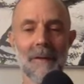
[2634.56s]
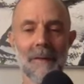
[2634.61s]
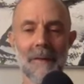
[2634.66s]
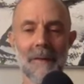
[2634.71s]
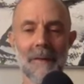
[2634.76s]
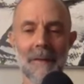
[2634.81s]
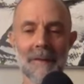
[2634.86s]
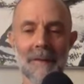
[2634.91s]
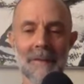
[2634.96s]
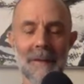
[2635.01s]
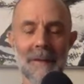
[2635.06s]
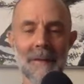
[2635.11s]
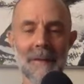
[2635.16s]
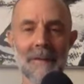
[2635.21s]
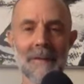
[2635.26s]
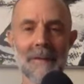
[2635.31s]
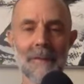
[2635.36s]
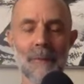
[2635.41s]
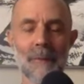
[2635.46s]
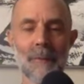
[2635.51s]
a sense
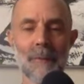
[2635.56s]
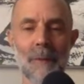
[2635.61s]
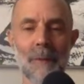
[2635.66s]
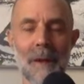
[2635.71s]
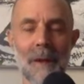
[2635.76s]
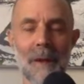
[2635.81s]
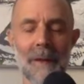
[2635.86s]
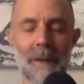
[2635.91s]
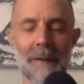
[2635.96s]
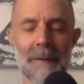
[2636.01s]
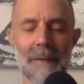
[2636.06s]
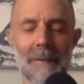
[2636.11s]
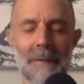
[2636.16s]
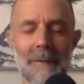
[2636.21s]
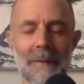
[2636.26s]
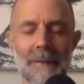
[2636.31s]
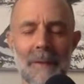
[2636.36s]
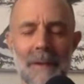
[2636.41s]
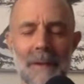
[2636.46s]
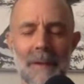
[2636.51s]
of awareness
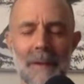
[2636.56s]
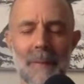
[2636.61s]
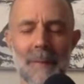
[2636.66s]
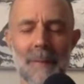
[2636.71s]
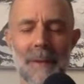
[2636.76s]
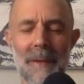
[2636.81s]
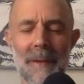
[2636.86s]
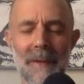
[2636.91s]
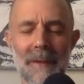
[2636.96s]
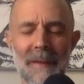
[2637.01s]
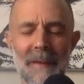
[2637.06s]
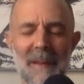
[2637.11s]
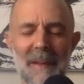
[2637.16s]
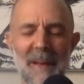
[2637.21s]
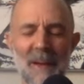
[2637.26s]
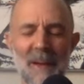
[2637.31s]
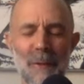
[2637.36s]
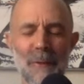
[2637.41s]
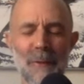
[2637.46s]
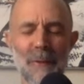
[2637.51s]
being
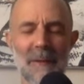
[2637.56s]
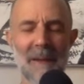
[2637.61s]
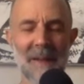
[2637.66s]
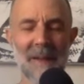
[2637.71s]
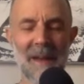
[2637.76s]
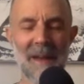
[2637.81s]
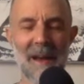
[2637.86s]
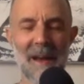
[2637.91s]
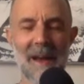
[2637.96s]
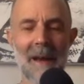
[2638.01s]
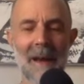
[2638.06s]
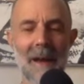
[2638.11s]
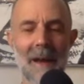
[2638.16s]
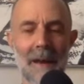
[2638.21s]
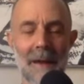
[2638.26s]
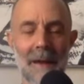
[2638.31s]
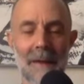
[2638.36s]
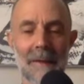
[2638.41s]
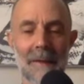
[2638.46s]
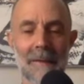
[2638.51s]
only
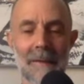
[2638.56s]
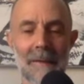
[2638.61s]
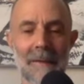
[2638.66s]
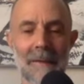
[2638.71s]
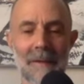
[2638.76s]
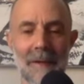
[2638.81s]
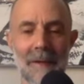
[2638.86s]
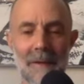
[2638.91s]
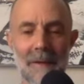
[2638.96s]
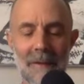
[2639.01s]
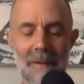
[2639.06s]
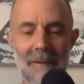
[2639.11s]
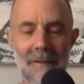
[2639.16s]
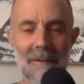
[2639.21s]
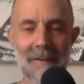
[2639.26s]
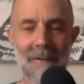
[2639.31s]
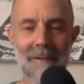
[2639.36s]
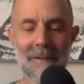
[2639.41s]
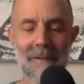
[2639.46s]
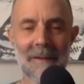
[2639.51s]
I, only
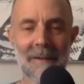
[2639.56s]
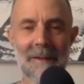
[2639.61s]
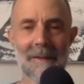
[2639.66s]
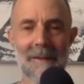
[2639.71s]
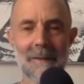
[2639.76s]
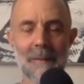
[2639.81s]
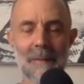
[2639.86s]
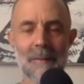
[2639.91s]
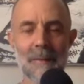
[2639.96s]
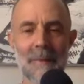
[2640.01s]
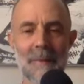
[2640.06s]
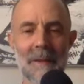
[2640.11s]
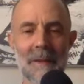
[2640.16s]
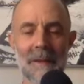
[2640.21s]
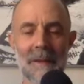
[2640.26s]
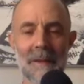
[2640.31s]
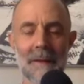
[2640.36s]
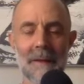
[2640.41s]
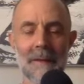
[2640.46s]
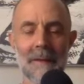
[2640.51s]
this little
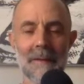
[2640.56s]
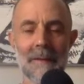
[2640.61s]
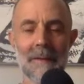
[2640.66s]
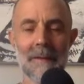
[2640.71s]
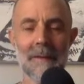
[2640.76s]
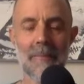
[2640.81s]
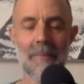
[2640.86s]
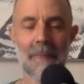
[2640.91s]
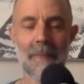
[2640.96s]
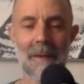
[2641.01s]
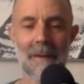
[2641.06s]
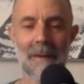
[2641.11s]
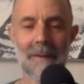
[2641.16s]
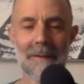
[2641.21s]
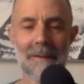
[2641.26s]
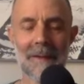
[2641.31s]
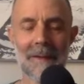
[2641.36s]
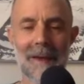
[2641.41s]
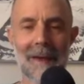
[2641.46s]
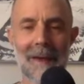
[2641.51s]
me,
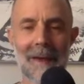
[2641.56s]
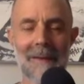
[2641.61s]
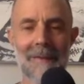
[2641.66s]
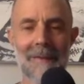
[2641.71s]
to have